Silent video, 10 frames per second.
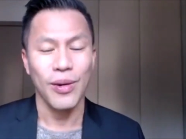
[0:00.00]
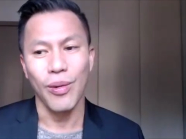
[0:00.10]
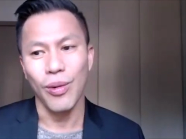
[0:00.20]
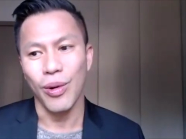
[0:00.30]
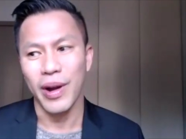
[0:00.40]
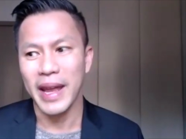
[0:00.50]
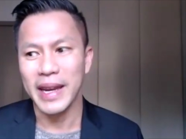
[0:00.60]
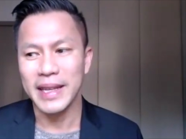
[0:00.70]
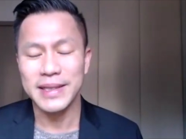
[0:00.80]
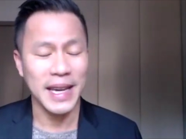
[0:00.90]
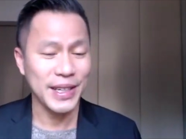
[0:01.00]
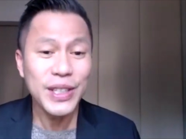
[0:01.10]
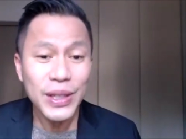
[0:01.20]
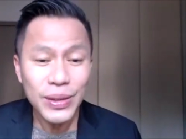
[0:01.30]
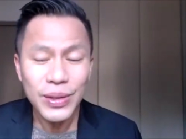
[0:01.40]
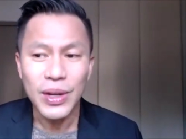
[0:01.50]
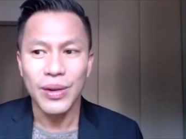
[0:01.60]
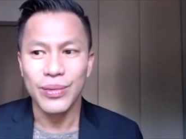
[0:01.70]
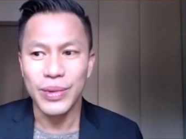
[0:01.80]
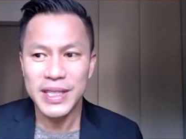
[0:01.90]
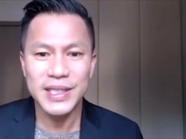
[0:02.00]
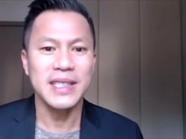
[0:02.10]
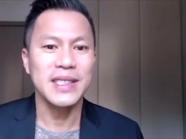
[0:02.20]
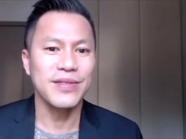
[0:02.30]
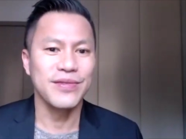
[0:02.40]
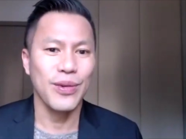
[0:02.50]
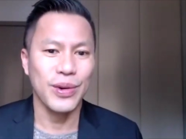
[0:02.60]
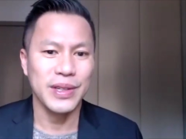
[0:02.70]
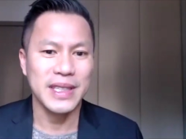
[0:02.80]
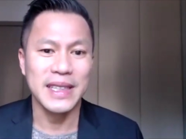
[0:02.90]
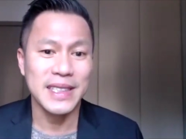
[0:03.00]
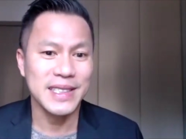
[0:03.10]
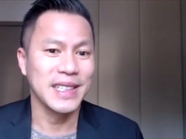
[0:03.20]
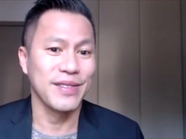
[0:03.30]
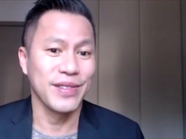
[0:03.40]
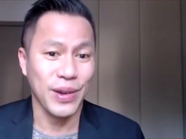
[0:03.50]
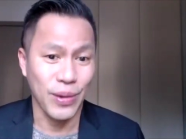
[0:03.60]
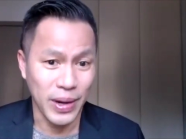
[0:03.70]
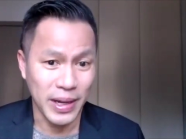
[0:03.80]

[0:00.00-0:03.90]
or any technical reasons for delisting of the coin.